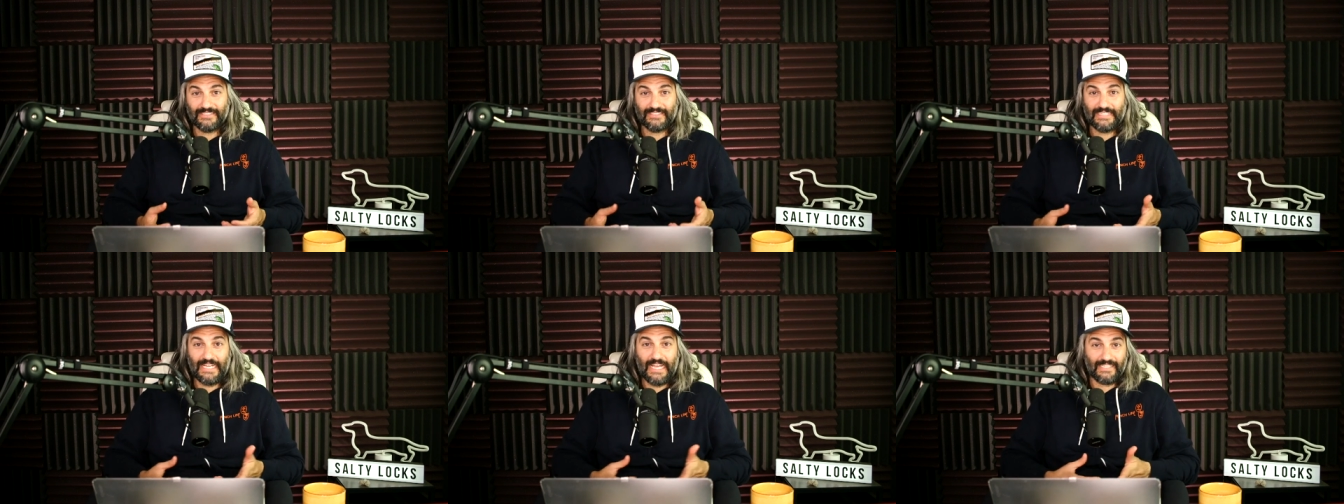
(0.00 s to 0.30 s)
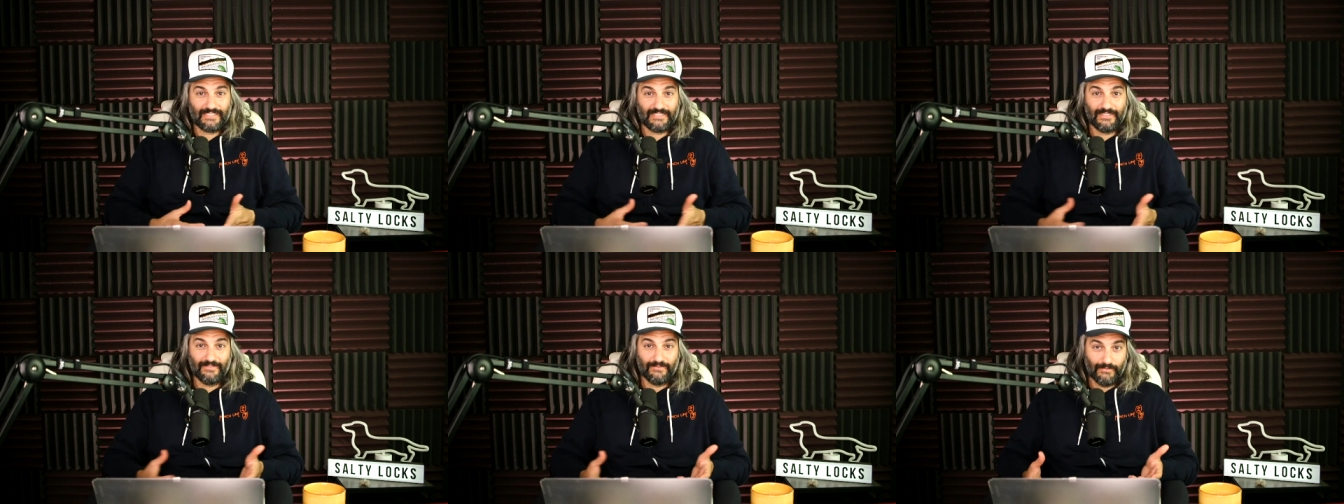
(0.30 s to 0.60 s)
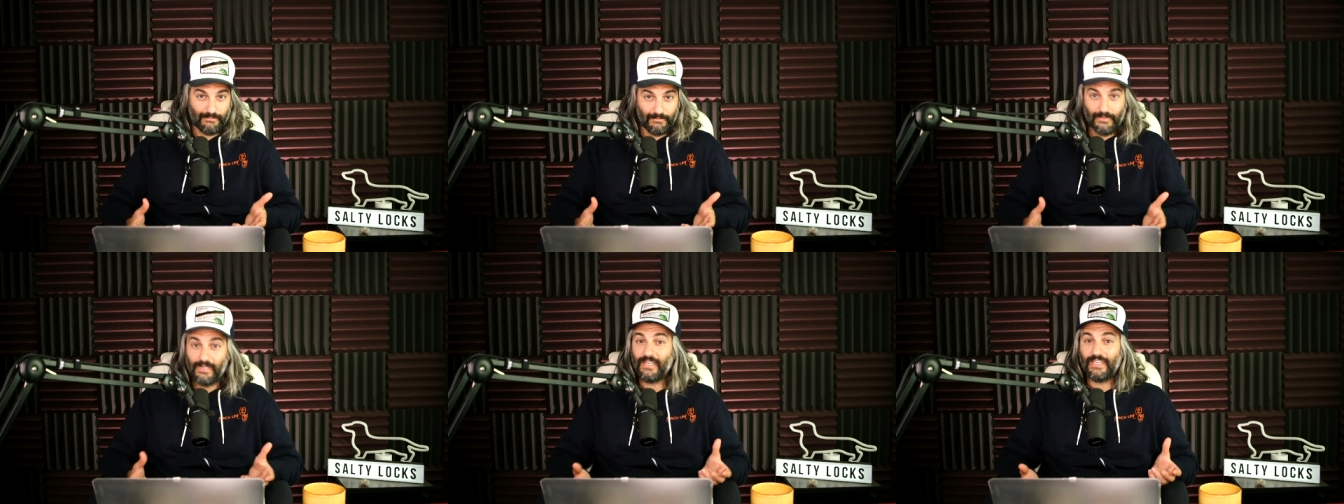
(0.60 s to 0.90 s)
asking for
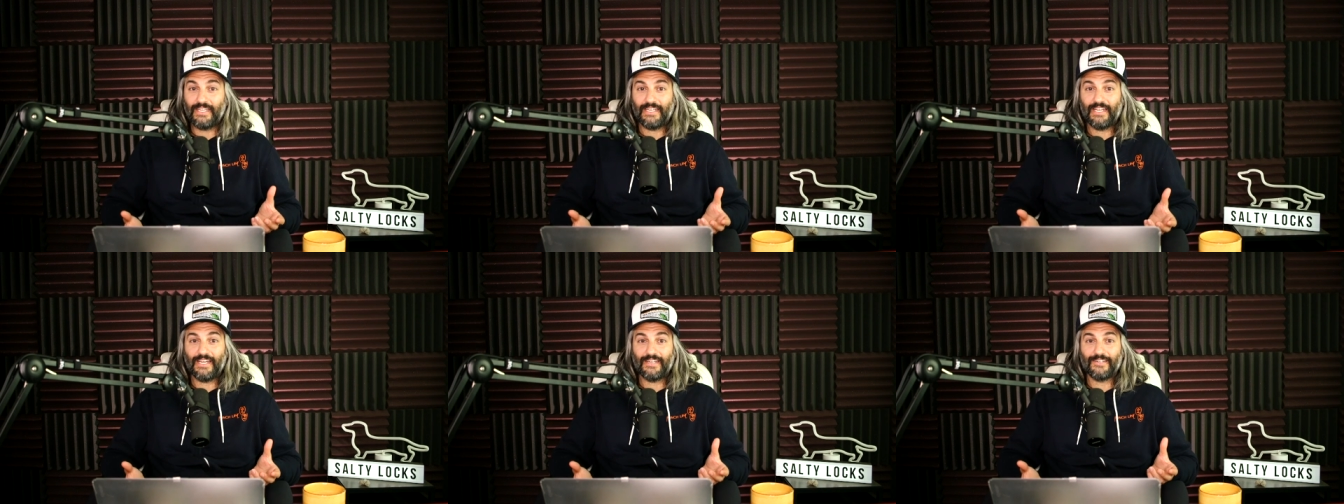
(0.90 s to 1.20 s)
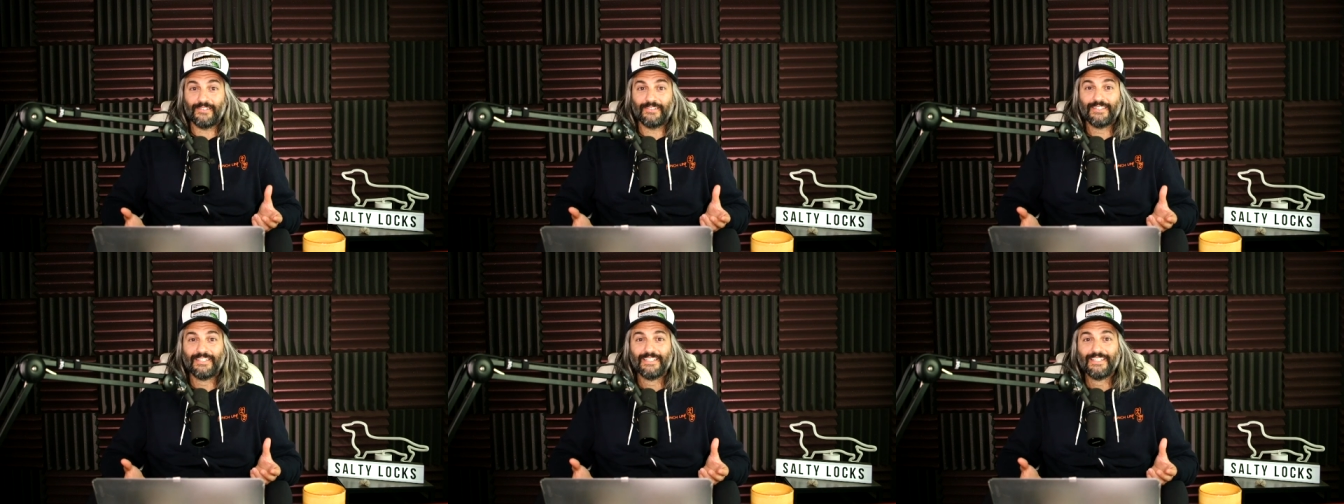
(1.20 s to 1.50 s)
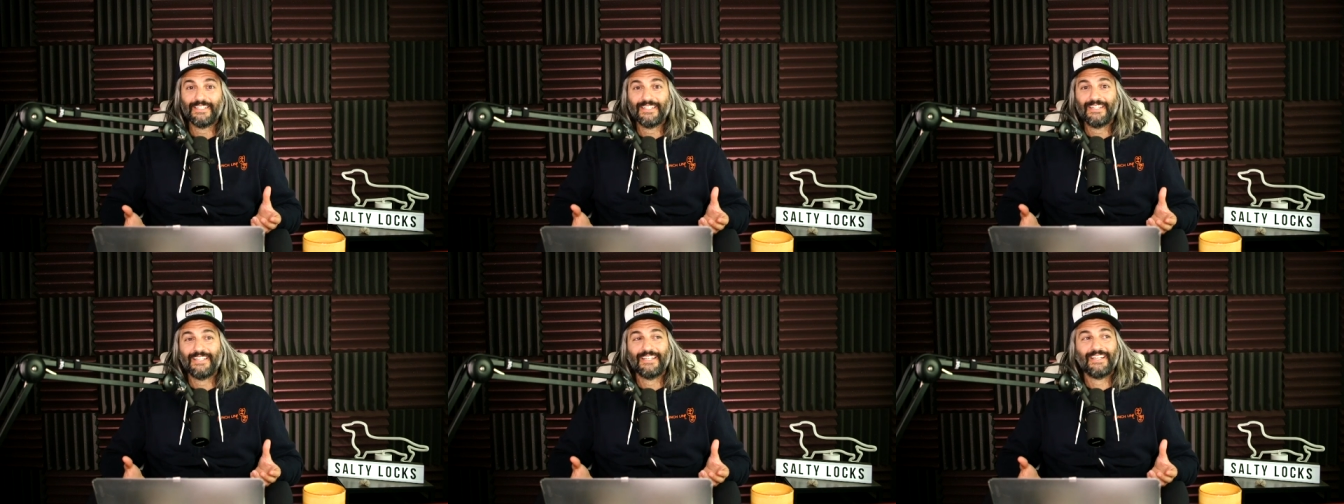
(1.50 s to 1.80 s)
money now.
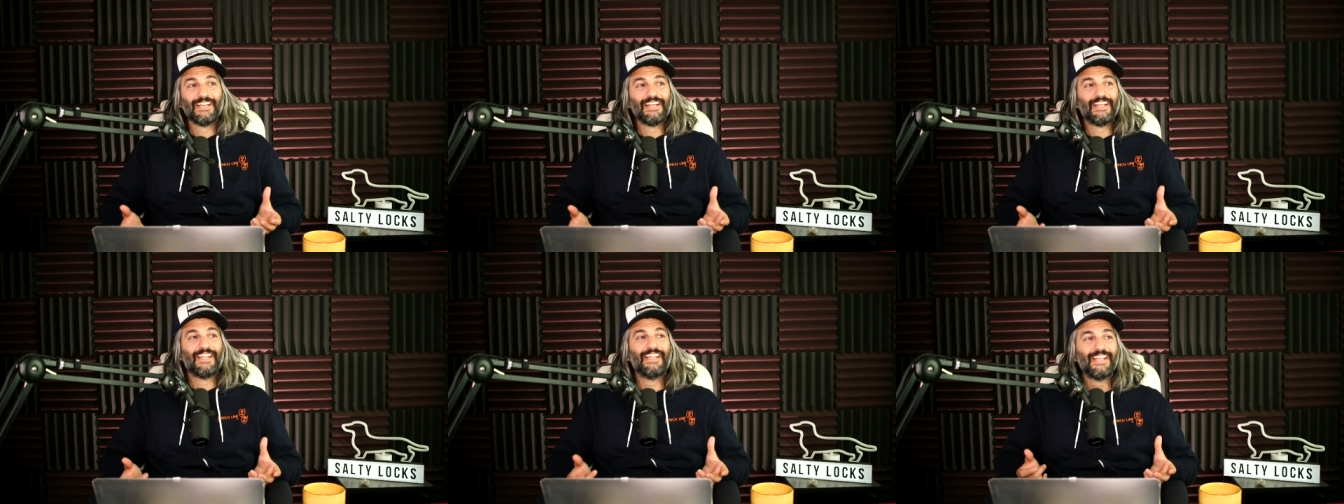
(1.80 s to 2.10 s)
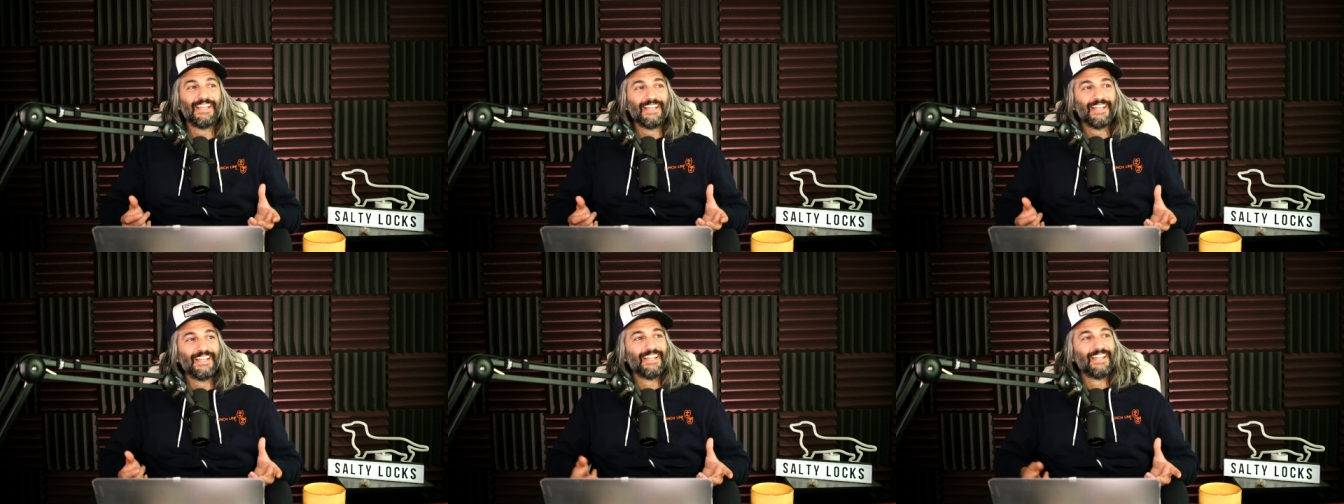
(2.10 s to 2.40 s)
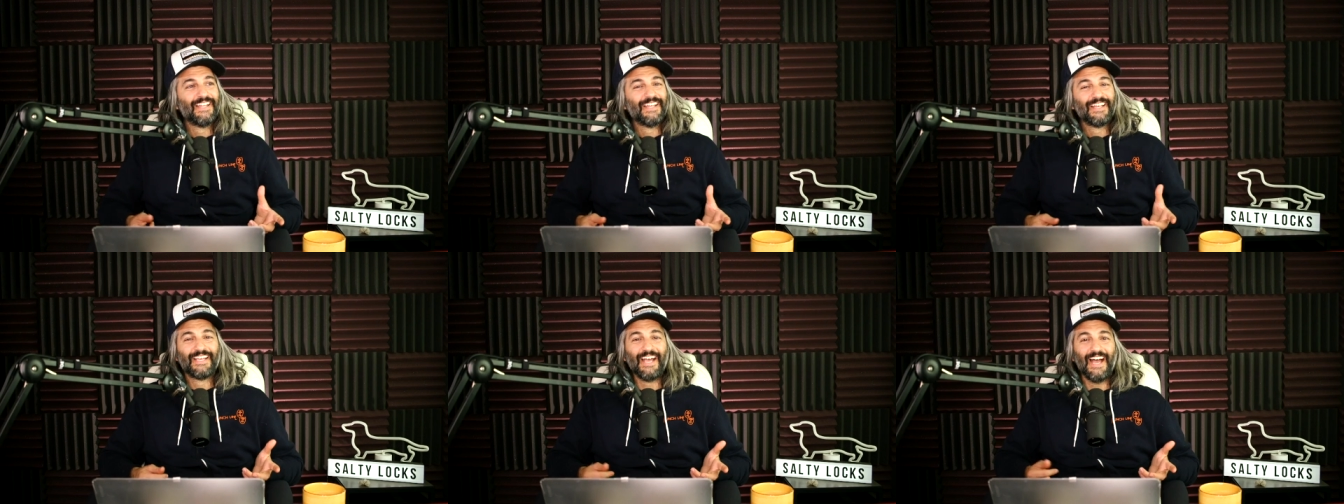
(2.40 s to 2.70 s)

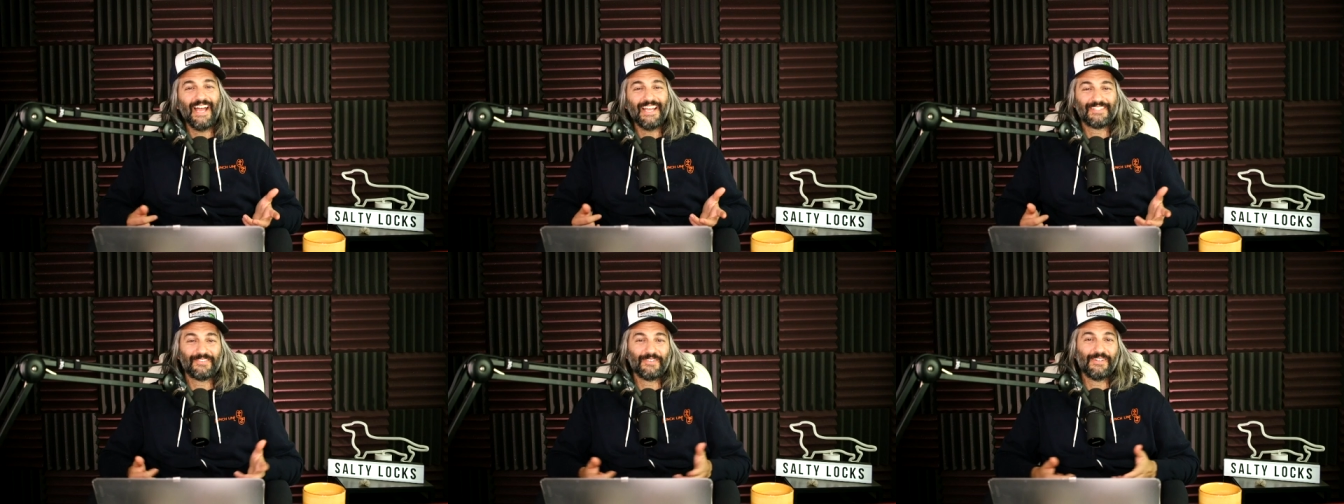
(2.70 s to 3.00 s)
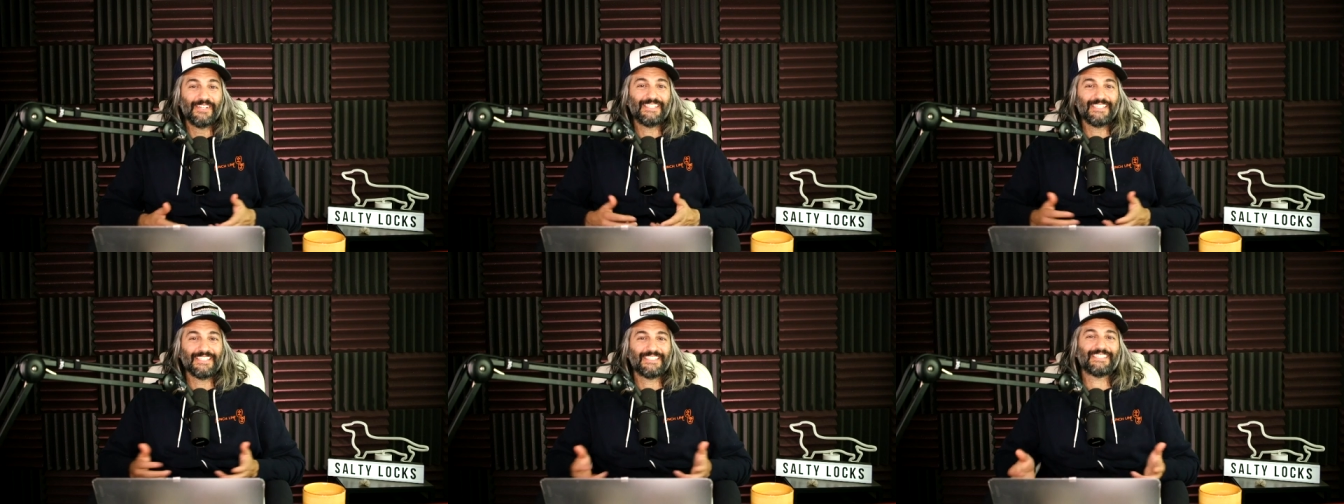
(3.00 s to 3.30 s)
Guys, what does it